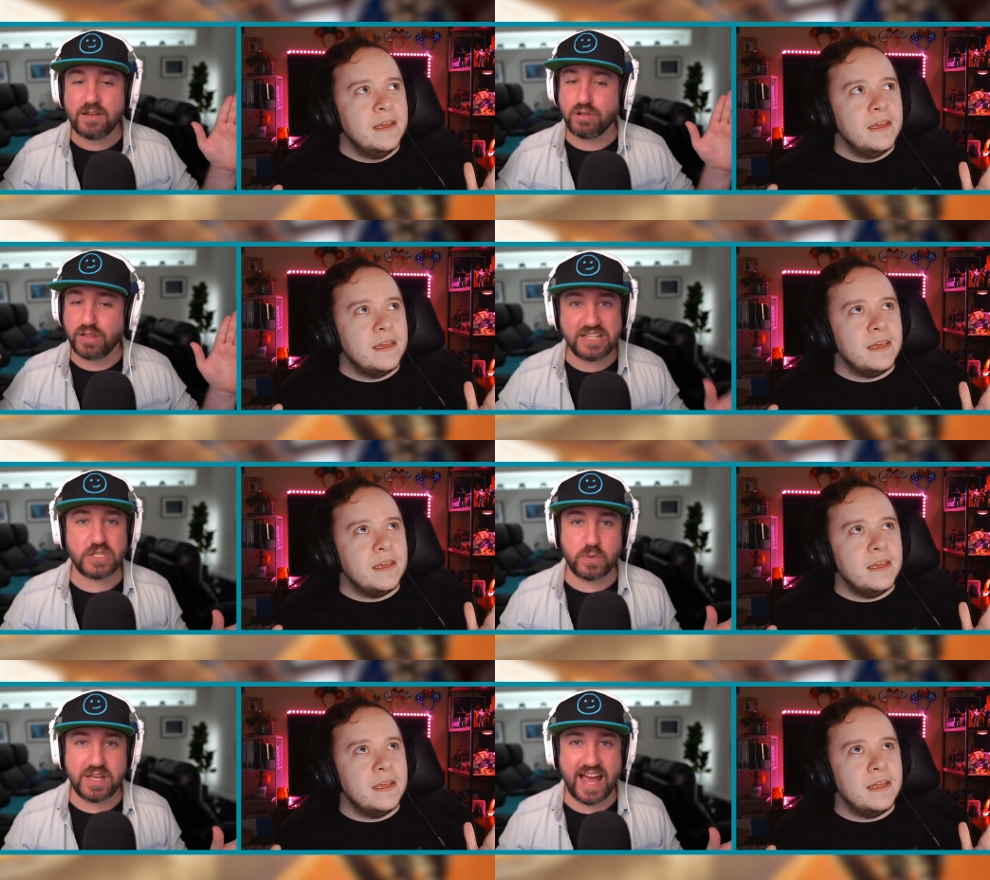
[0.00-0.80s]

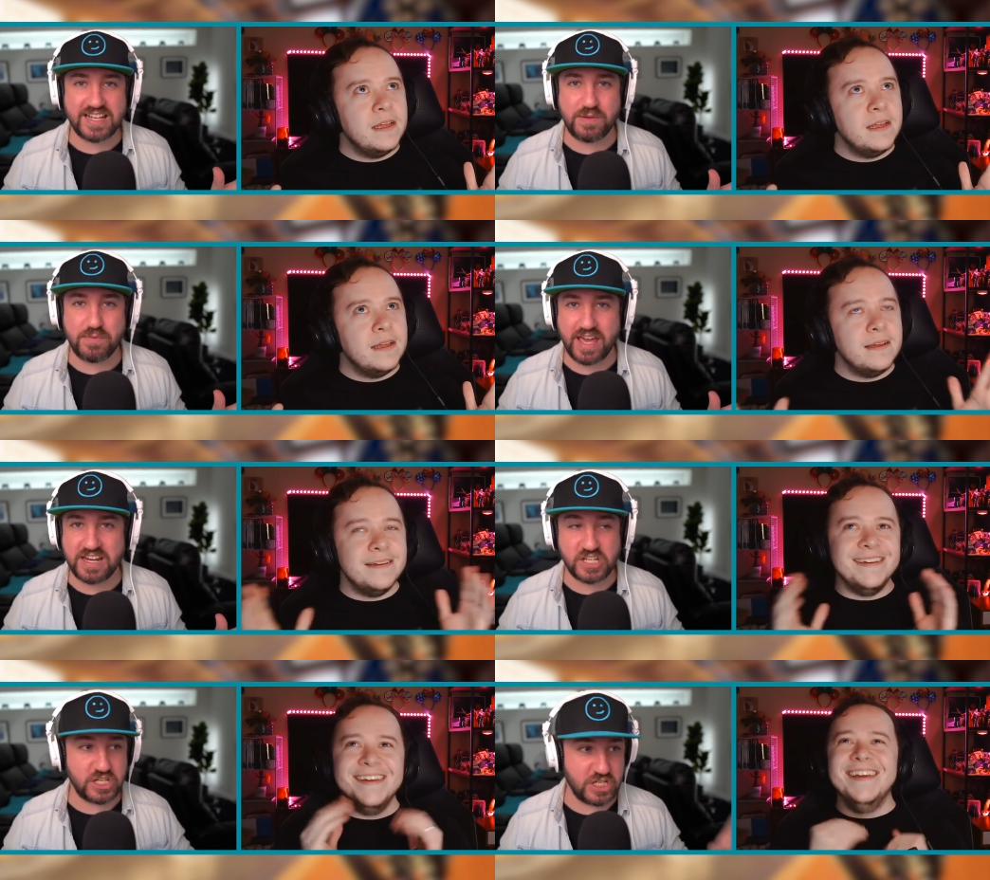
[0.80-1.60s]
Speaker 1: please tweet at Tim
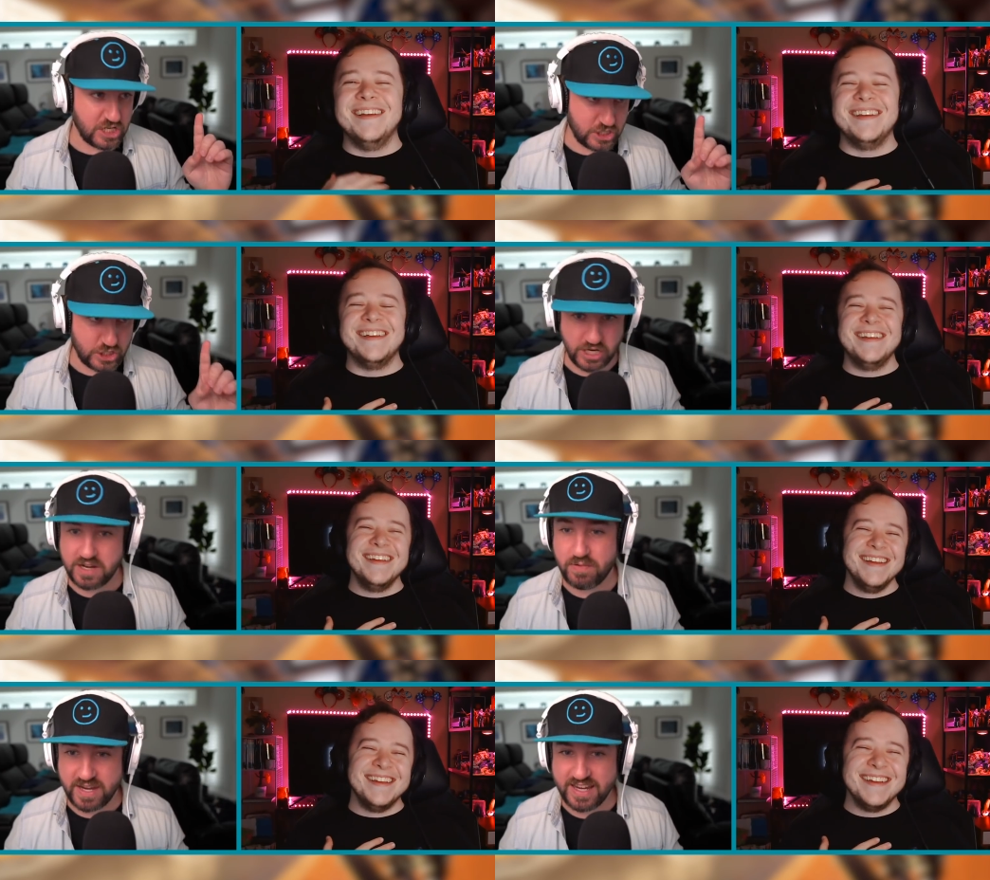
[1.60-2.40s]
Gettys because you
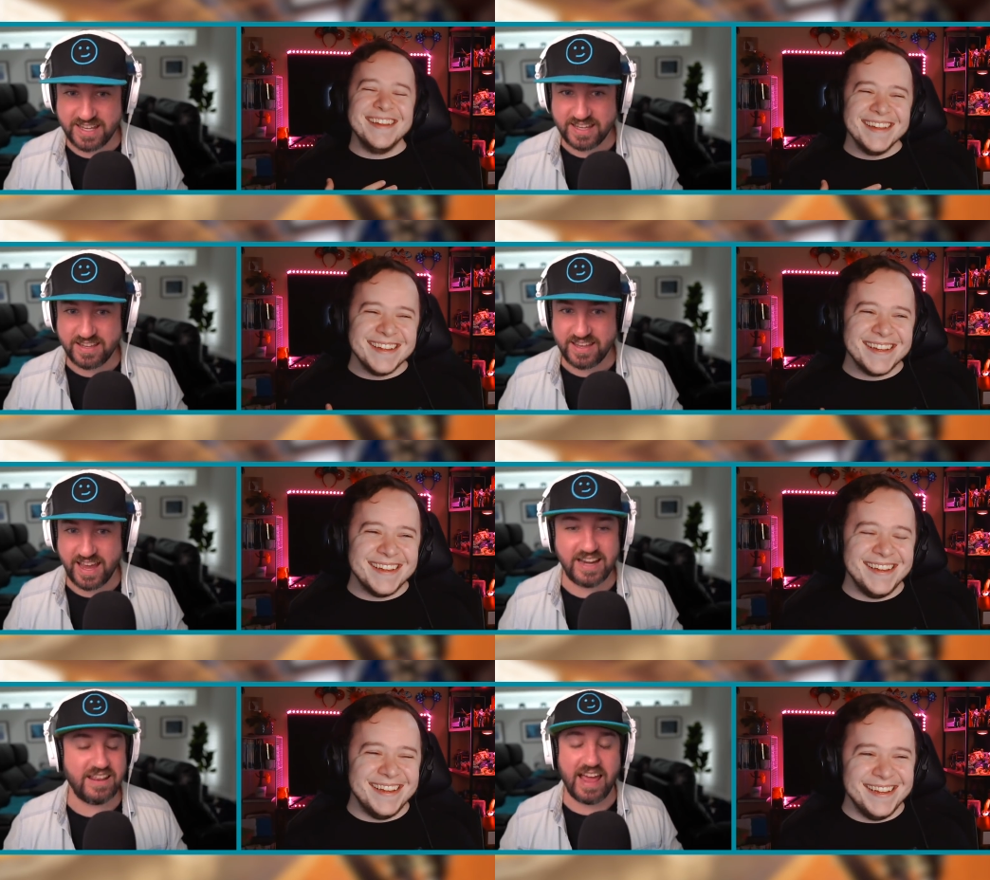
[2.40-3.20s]
shouldn't be.
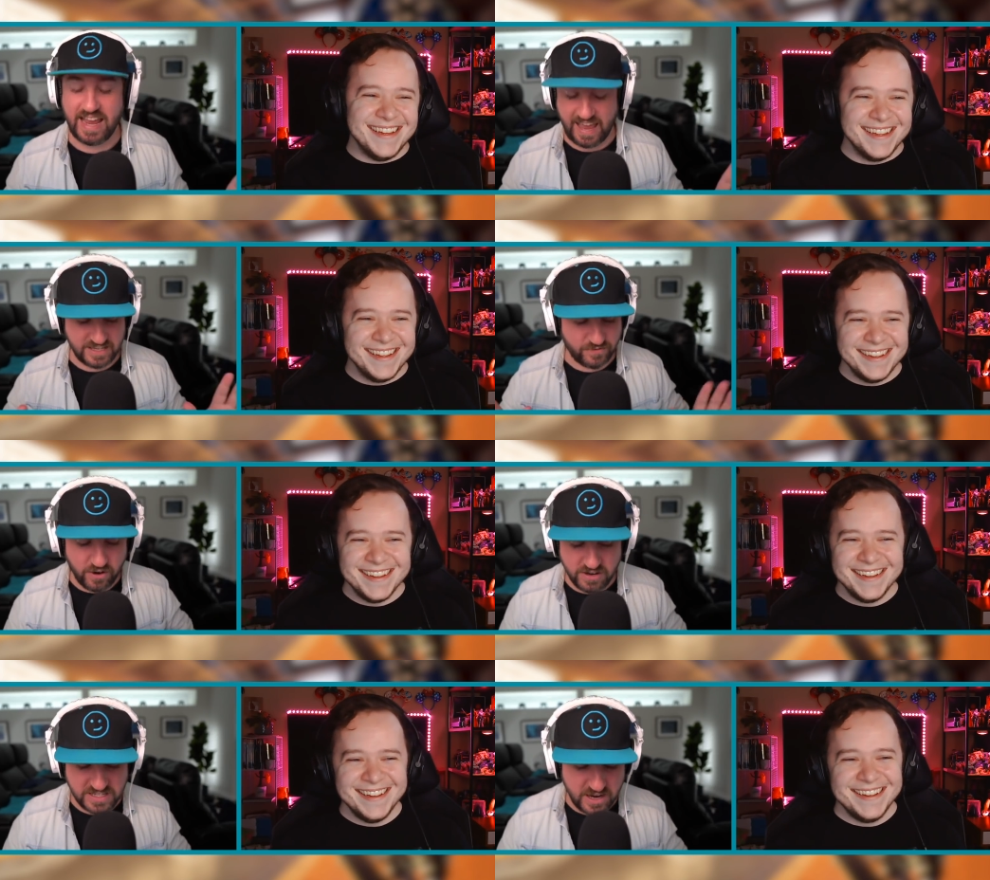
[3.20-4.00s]
It like as
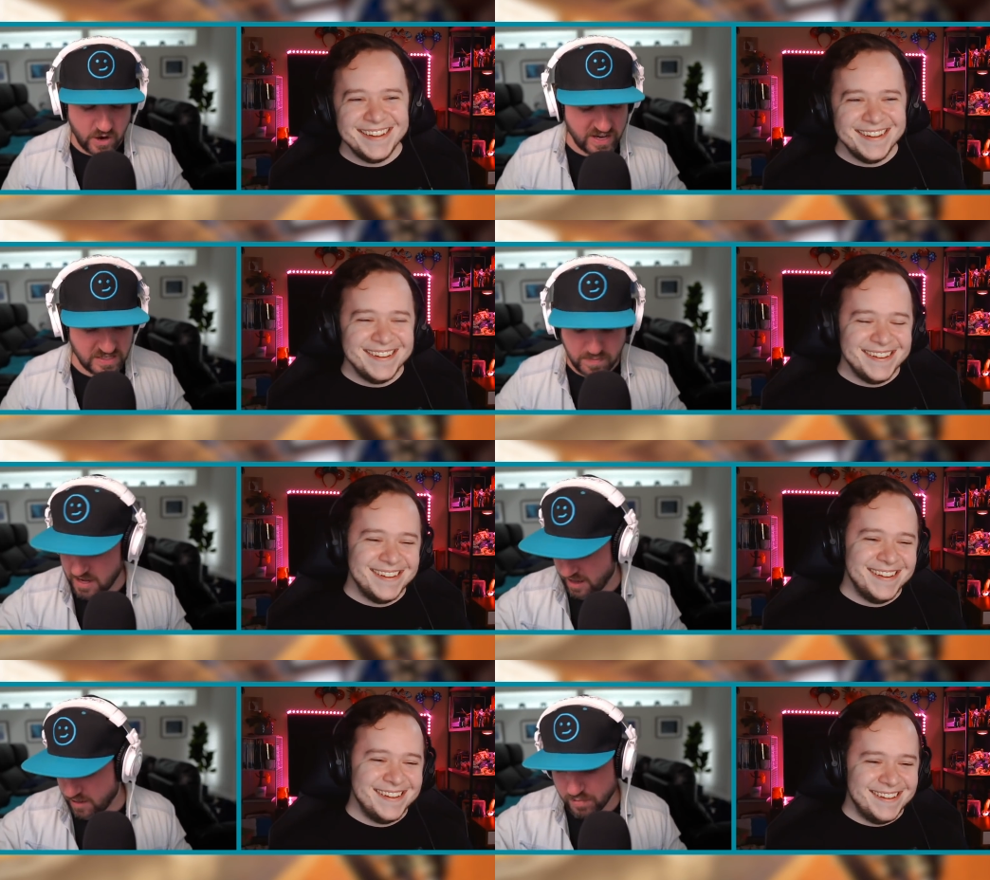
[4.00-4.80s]
far as I know, it has
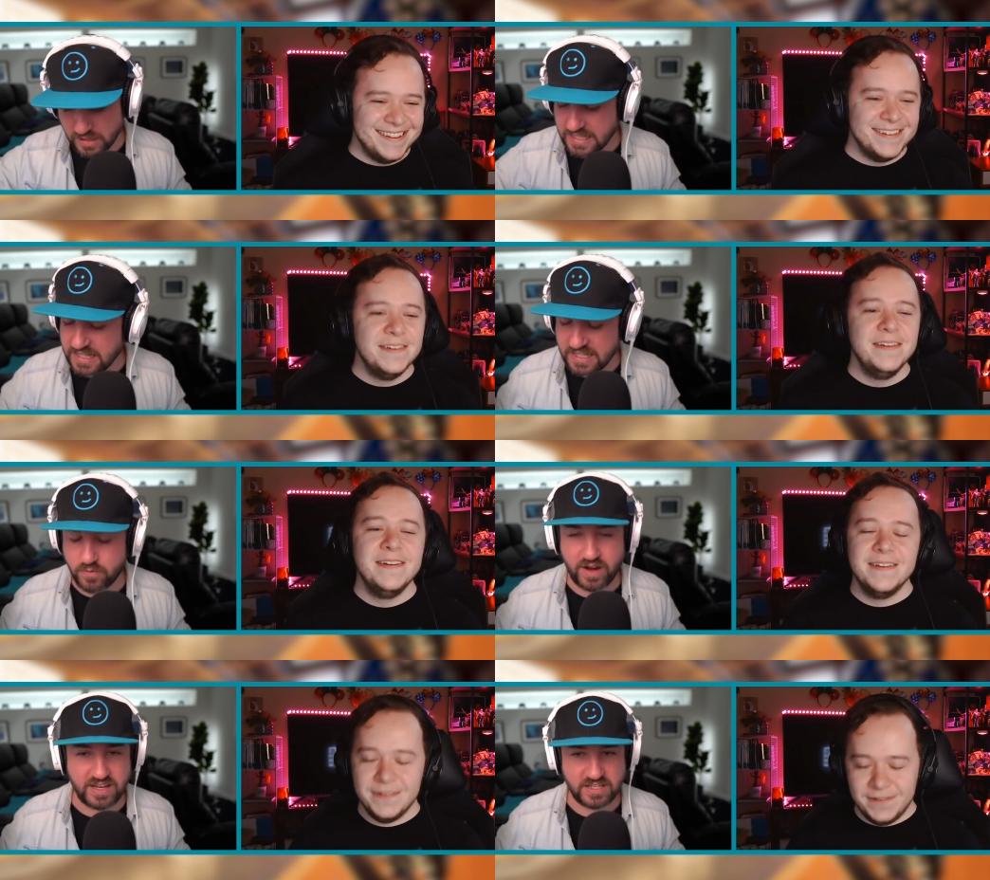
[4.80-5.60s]
been completely erased